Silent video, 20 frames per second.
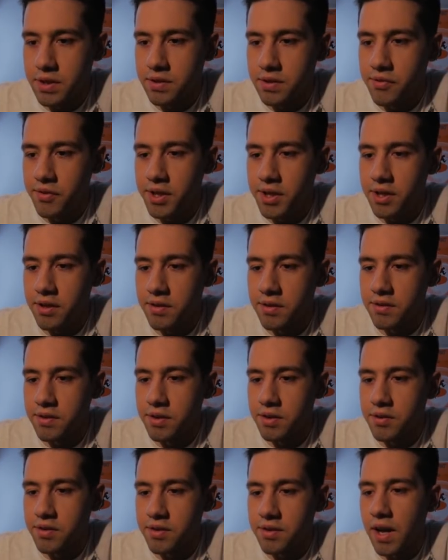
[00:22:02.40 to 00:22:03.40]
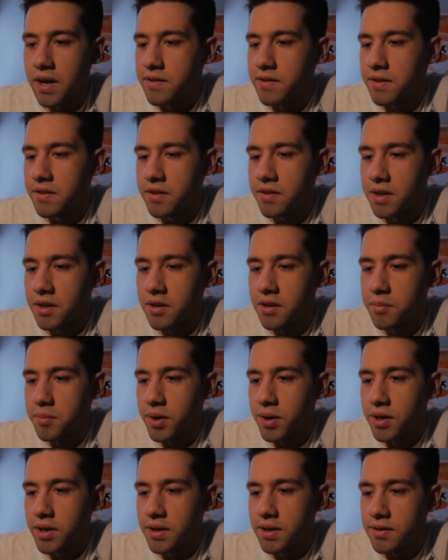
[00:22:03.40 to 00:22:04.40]
Because if he uses Anses to kill the
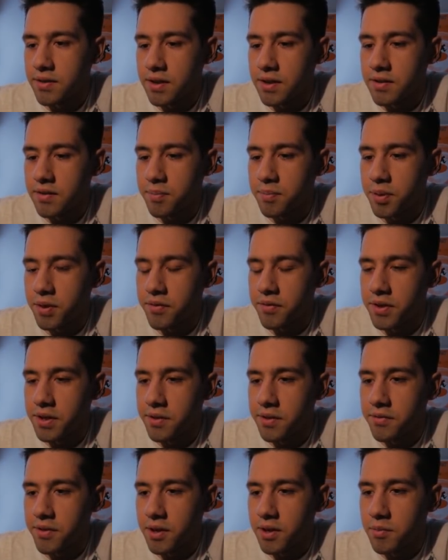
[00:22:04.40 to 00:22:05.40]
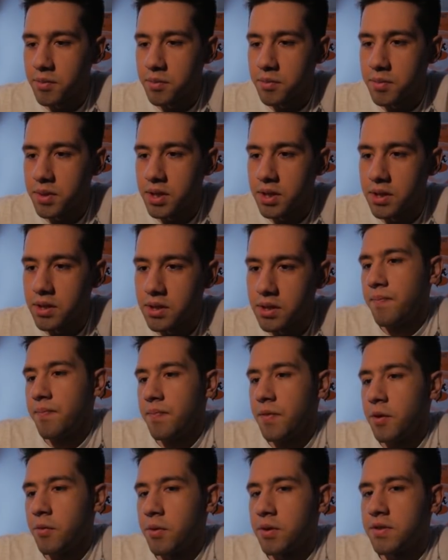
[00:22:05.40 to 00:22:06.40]
Bargist, that's perfectly fine with me.
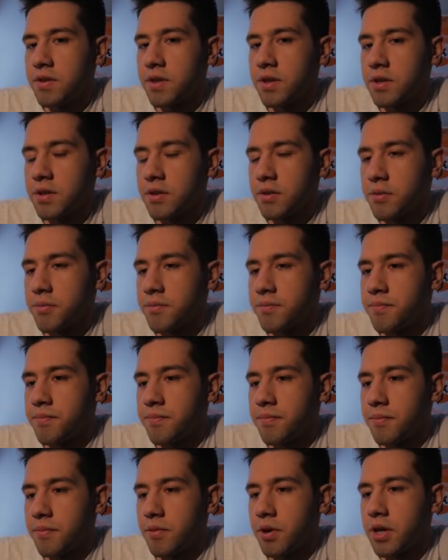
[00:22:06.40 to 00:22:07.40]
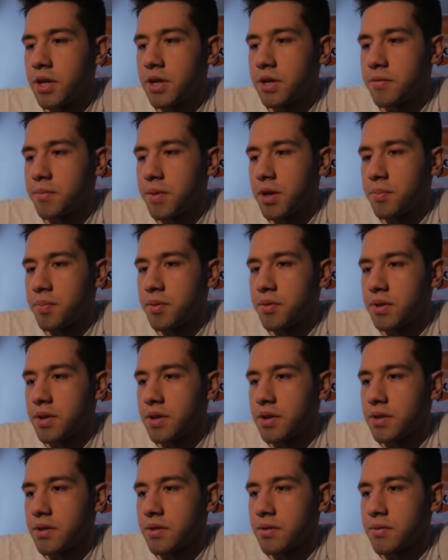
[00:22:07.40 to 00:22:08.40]
What's he going to do? What is my opponent
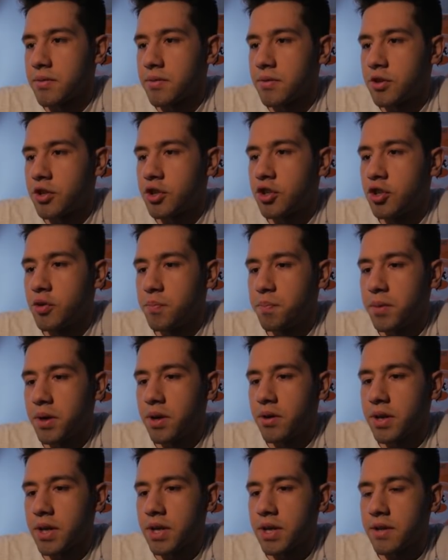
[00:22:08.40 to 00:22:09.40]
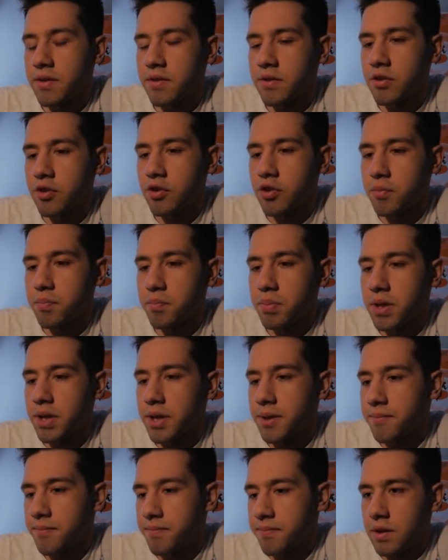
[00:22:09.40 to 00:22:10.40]
going to do? Shoop. Okay, that's the Shoop
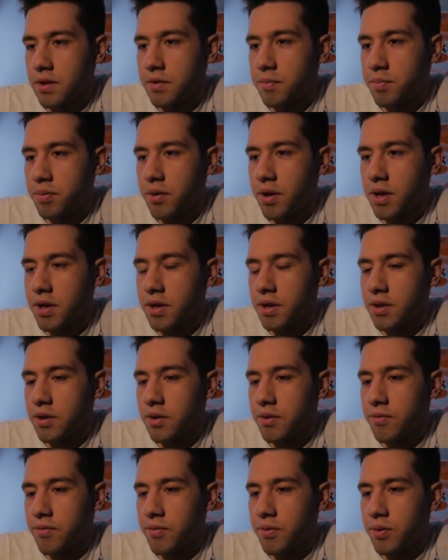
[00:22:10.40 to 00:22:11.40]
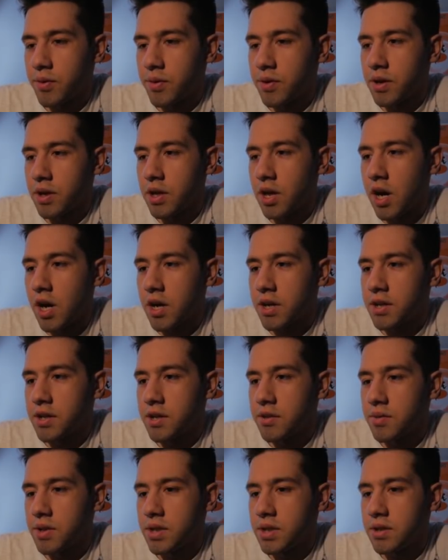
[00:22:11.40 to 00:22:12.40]
play. He's probably going to go for lock a
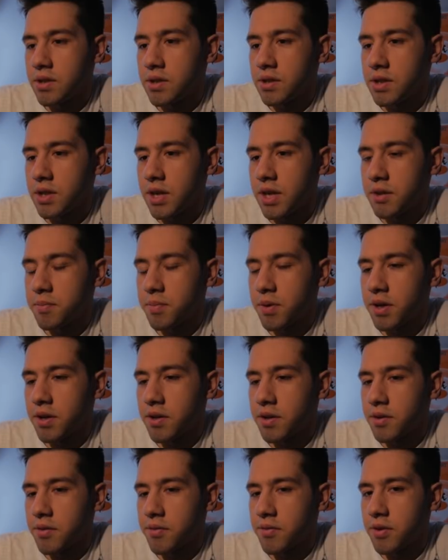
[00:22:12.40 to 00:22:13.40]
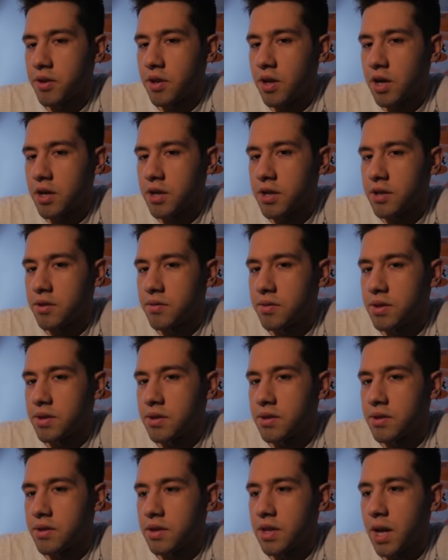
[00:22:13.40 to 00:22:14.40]
unit. Yeah, he's probably going to go for lock a unit.
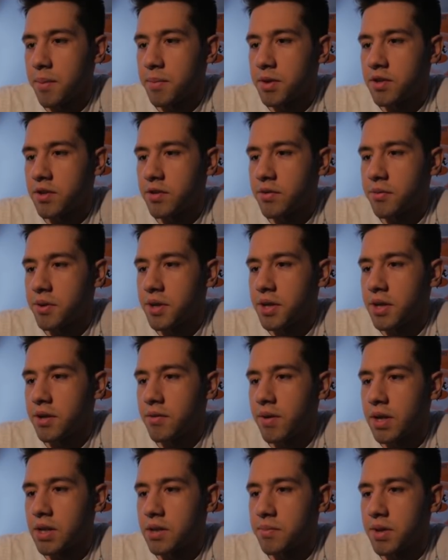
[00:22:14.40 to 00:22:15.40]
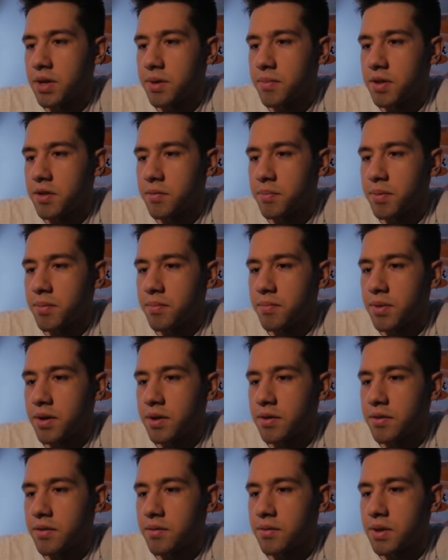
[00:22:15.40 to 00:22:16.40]
Damage 3, random enemies by
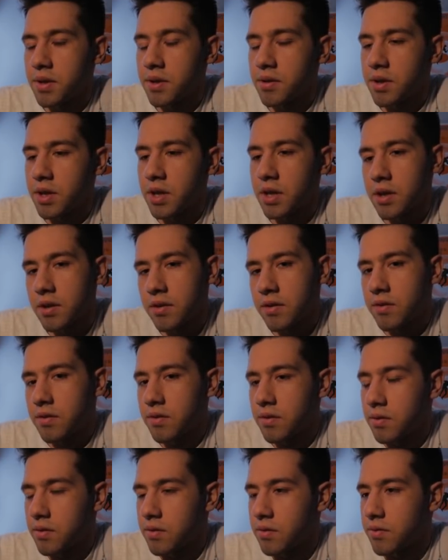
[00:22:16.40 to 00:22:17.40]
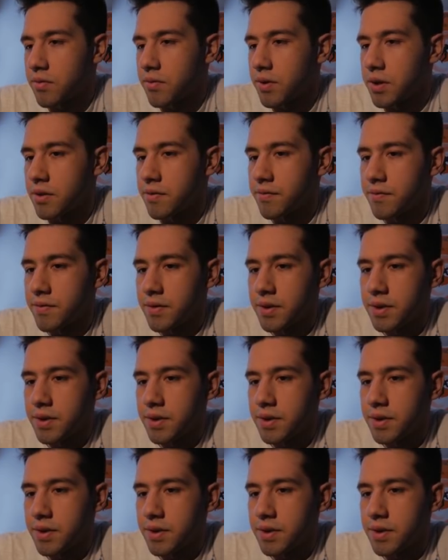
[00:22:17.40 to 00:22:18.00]
3. Okay, that's also fine.